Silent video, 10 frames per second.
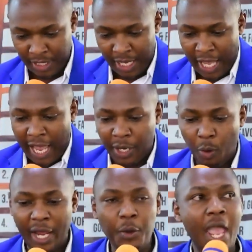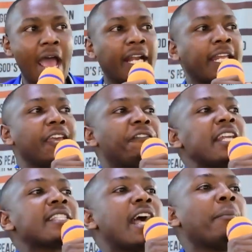And when we are given
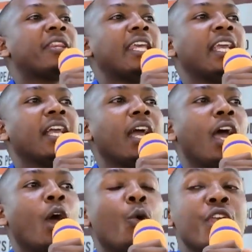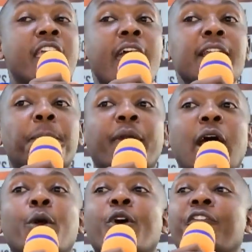something, we get
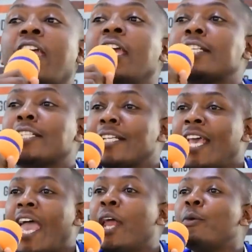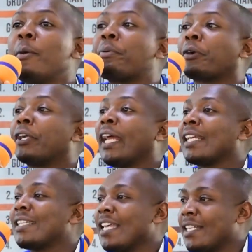proud of it, and we protect
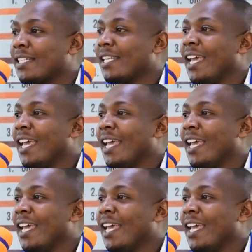it.